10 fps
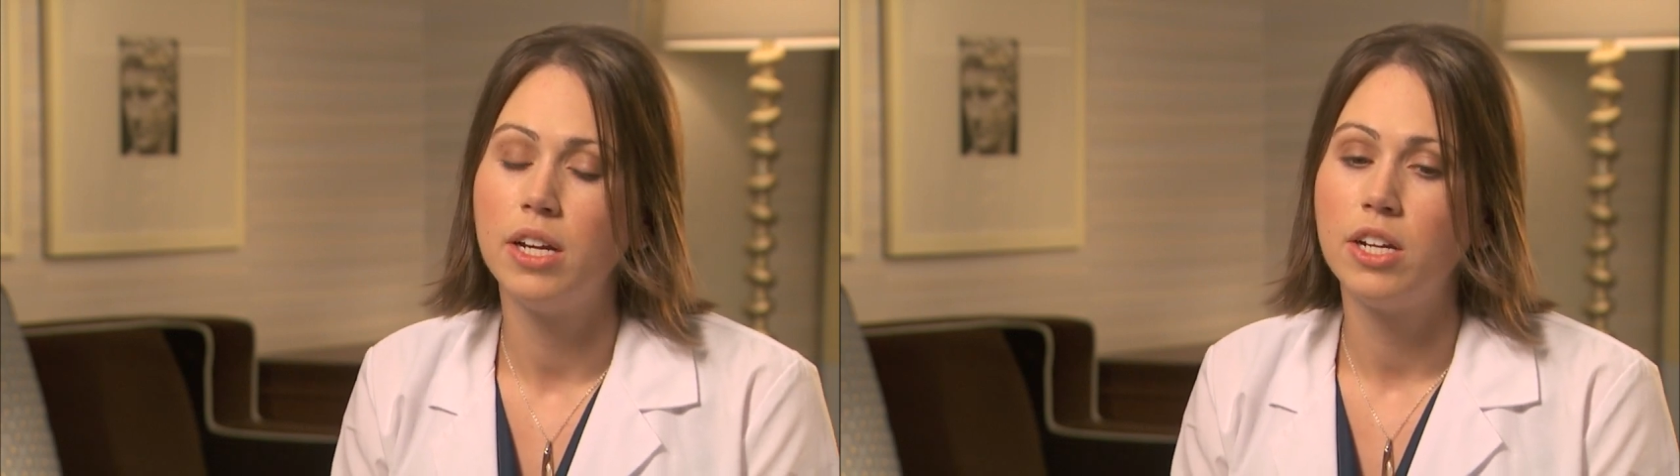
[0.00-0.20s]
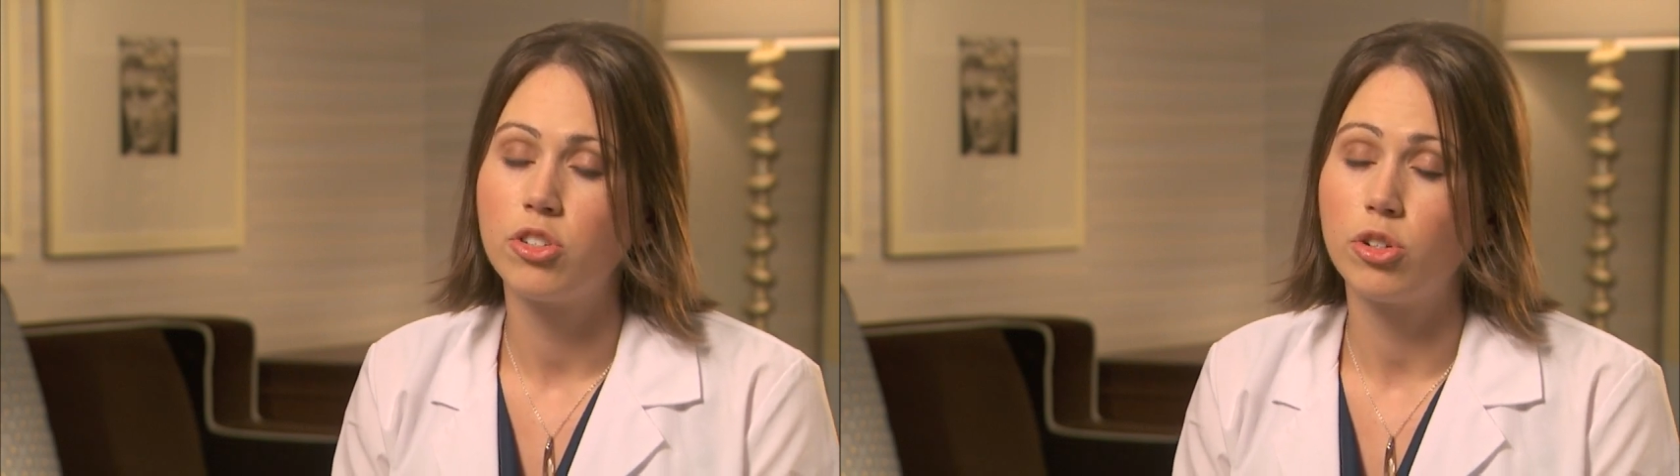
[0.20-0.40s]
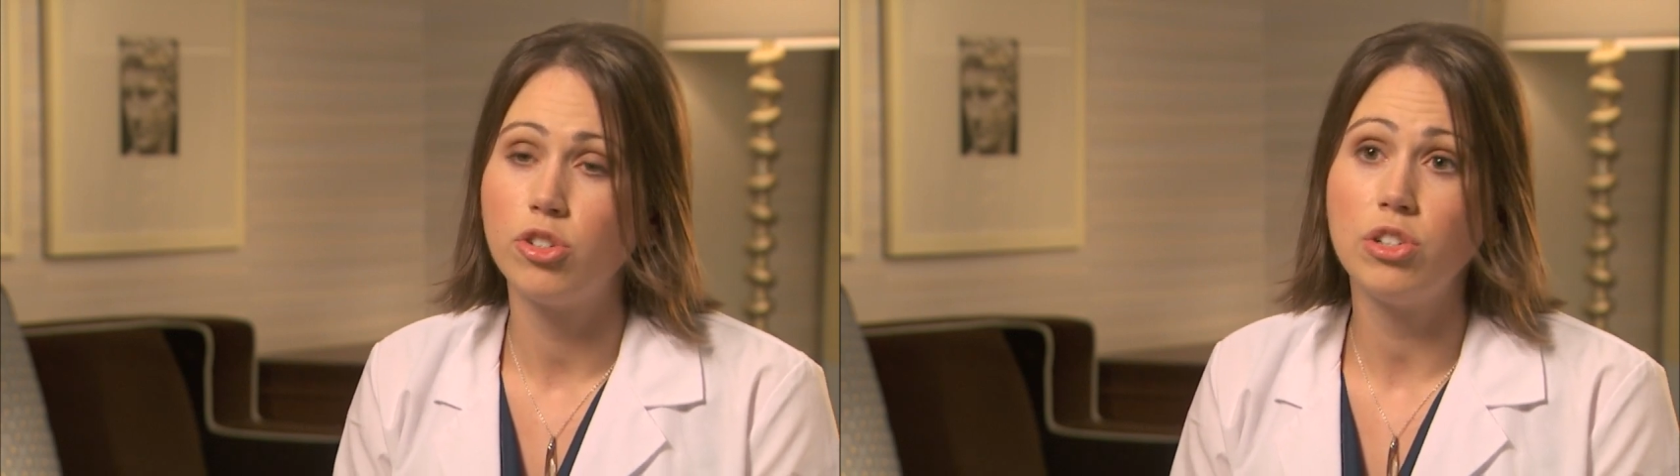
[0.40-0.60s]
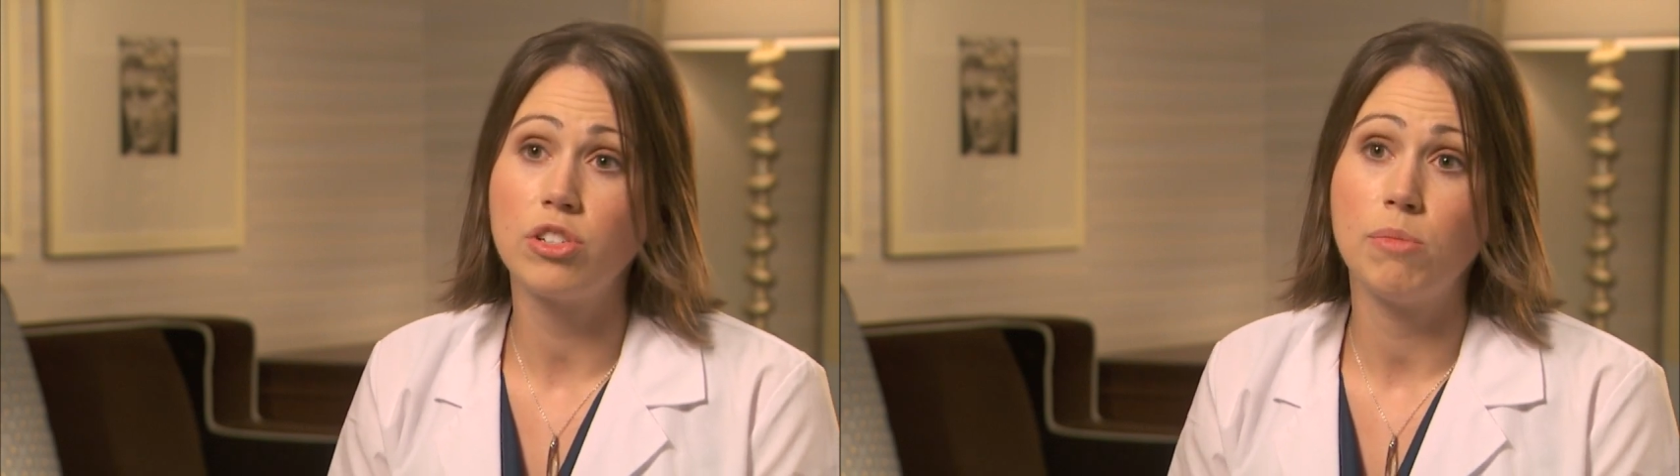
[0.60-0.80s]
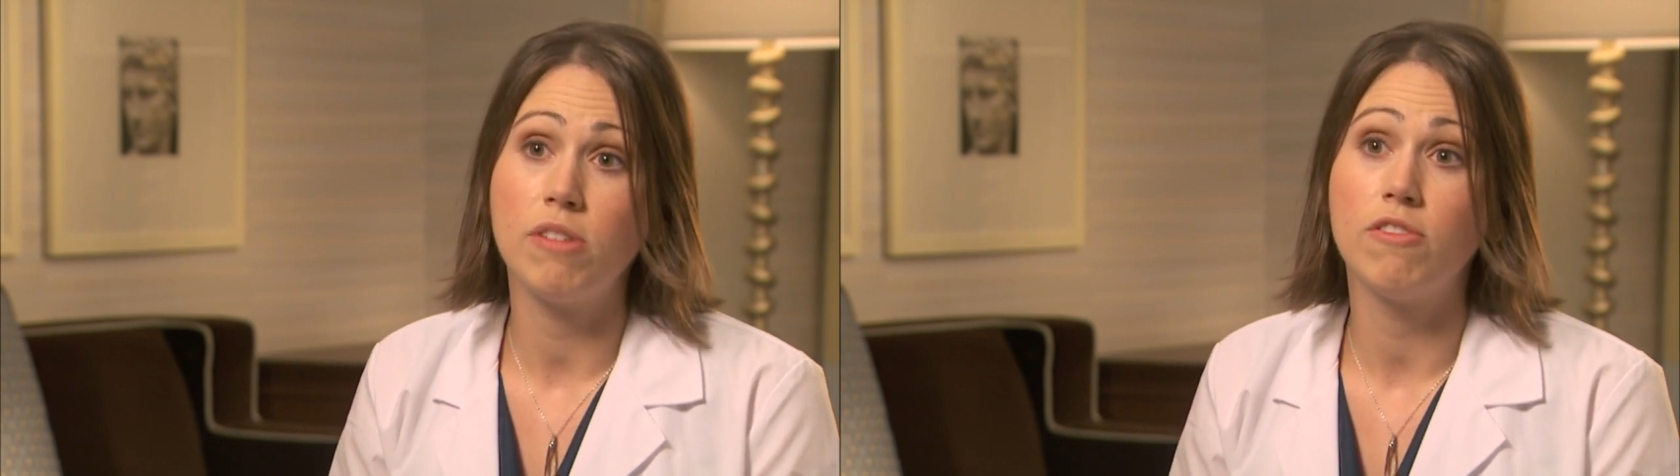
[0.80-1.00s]
surgery is
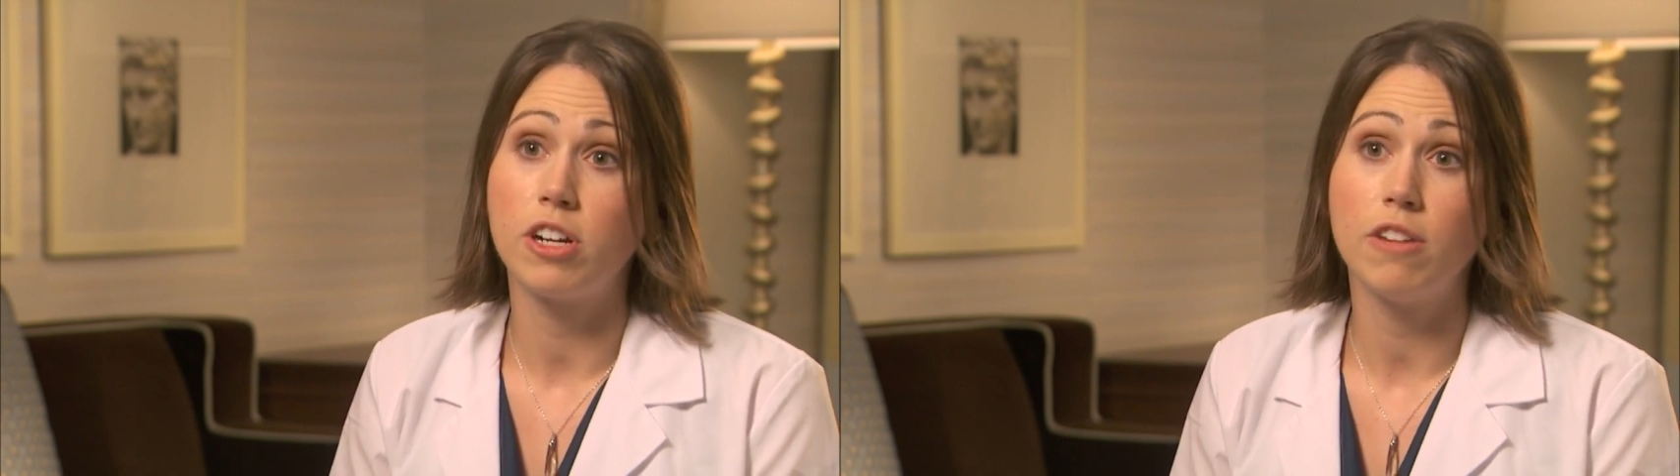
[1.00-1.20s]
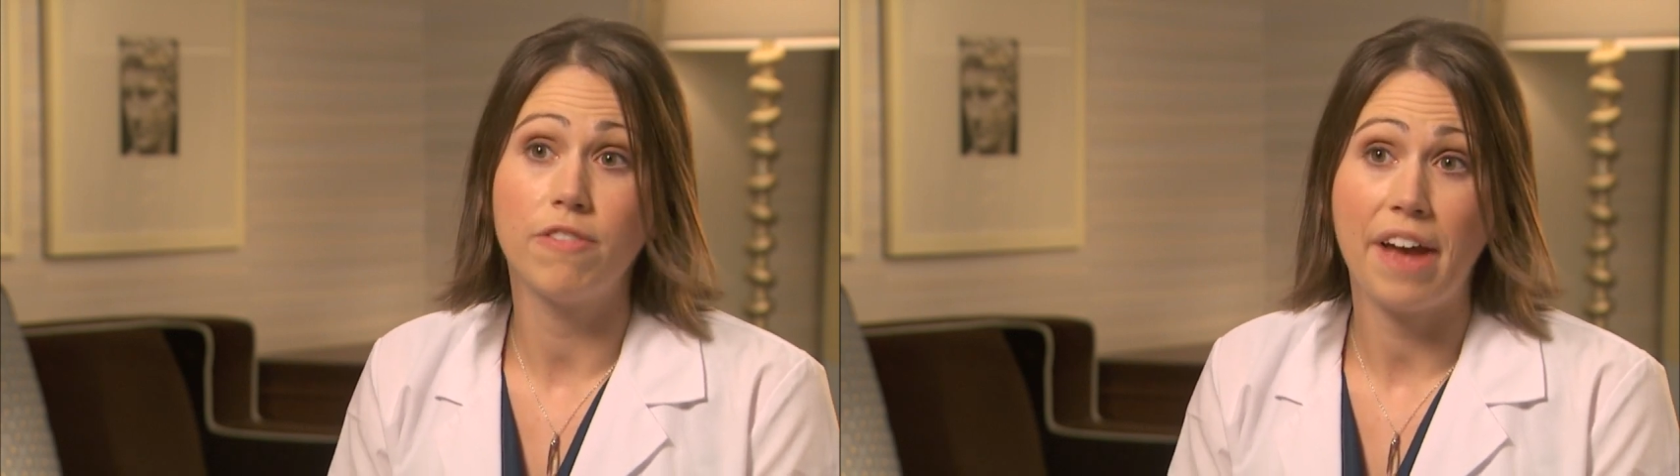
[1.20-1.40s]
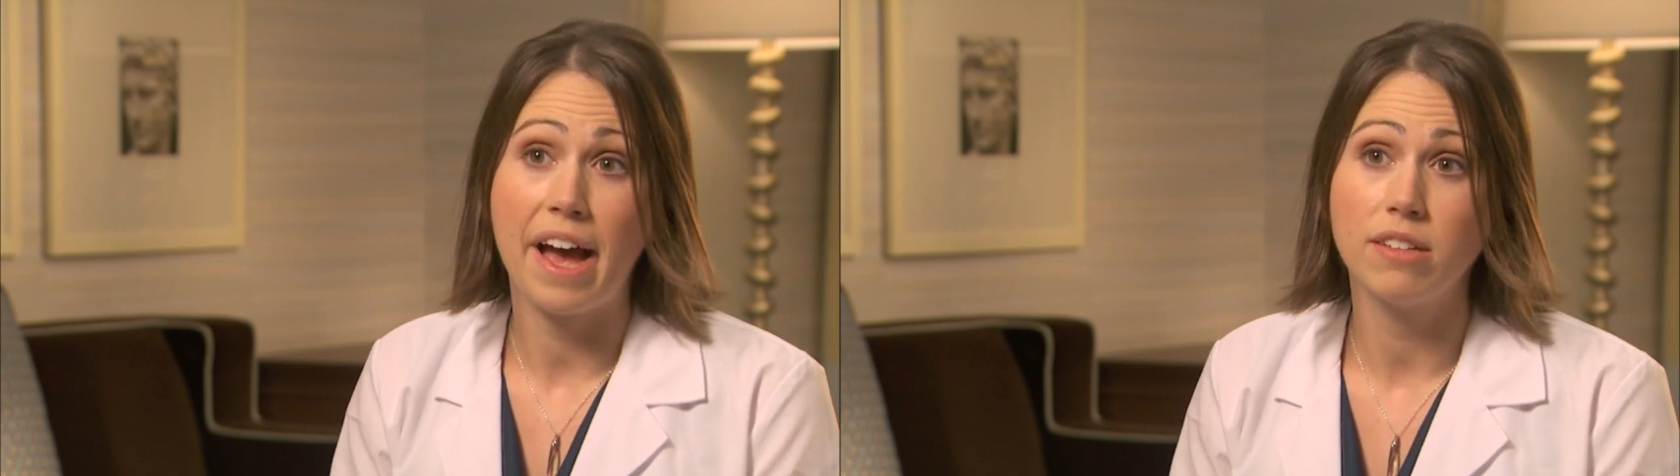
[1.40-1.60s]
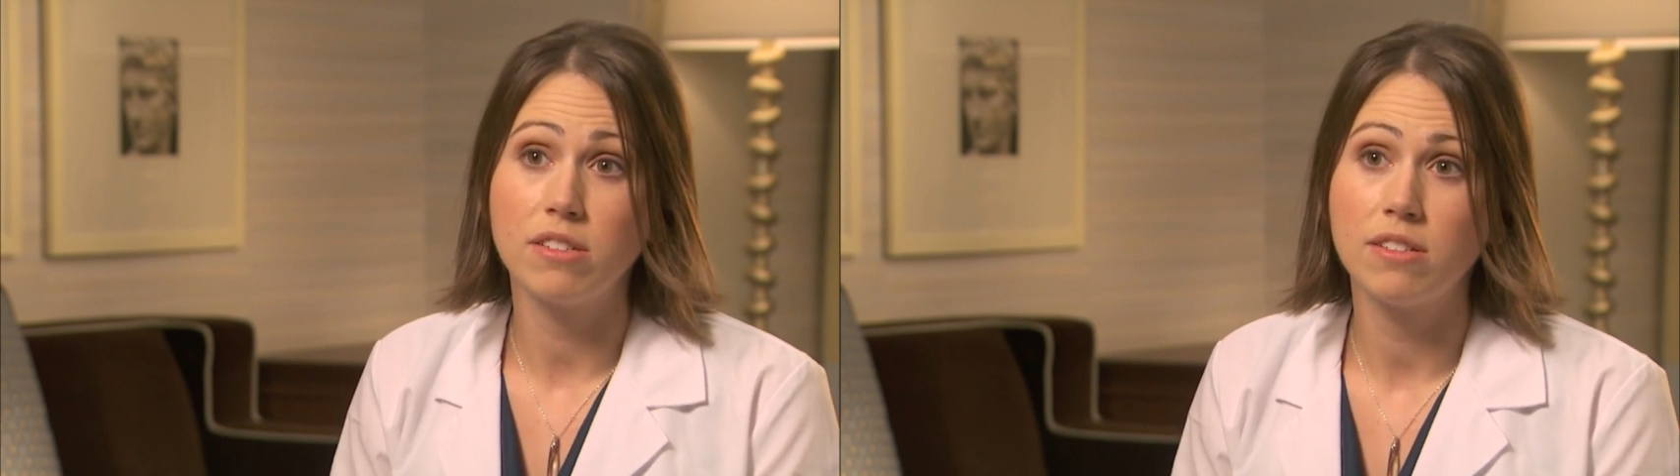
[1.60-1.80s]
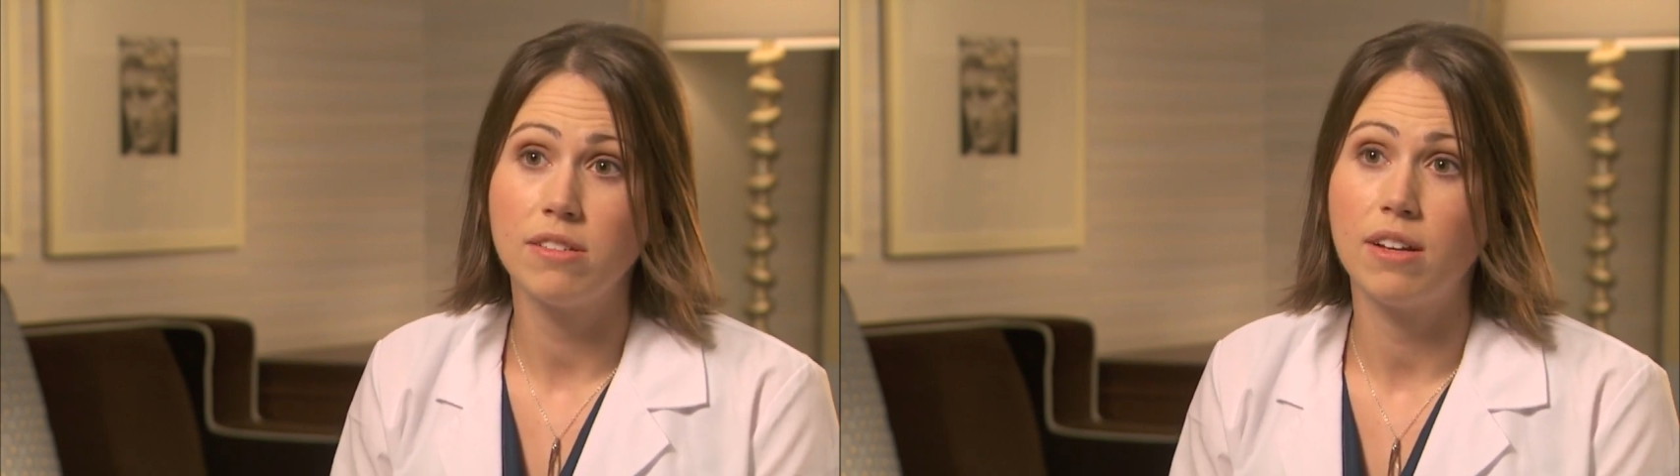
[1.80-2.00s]
going to be very fast